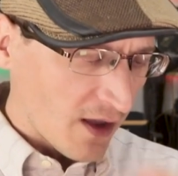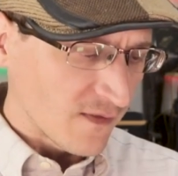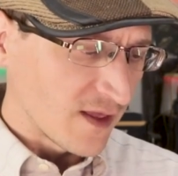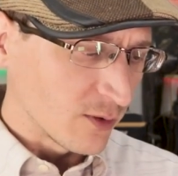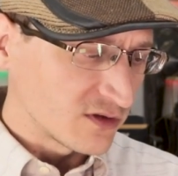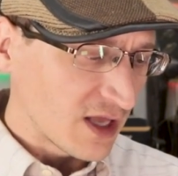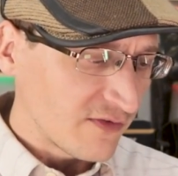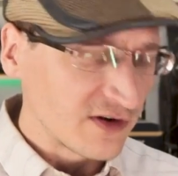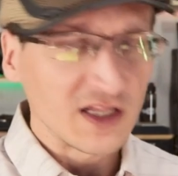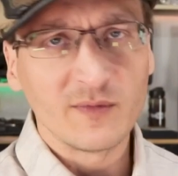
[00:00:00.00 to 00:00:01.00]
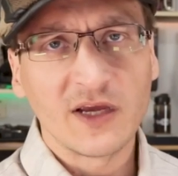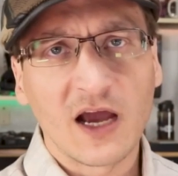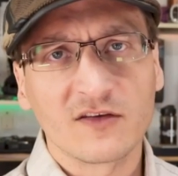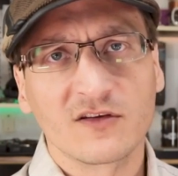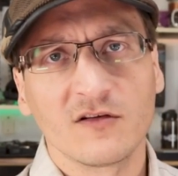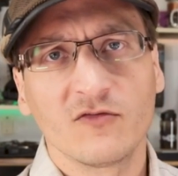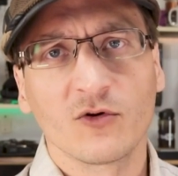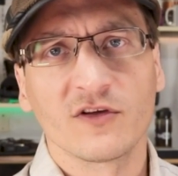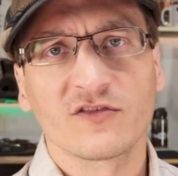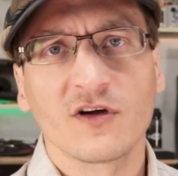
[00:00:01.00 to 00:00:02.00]
and they will definitely be asking
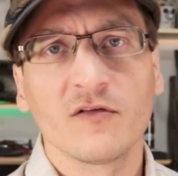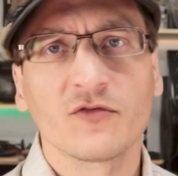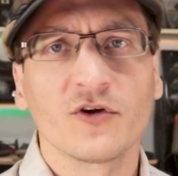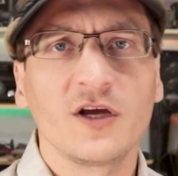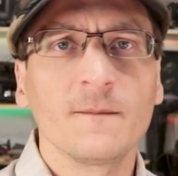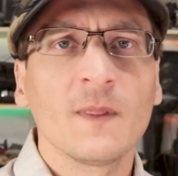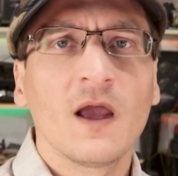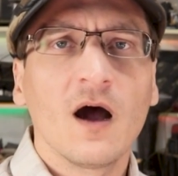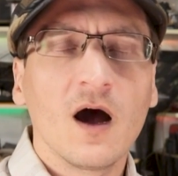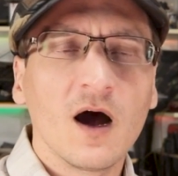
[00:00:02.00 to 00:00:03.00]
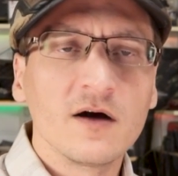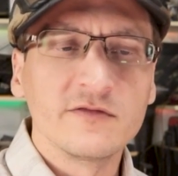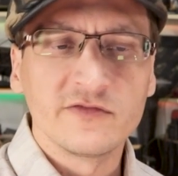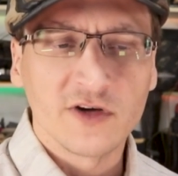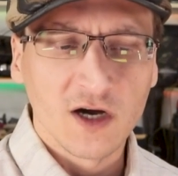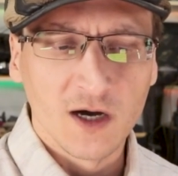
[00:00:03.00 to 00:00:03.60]
for discovery of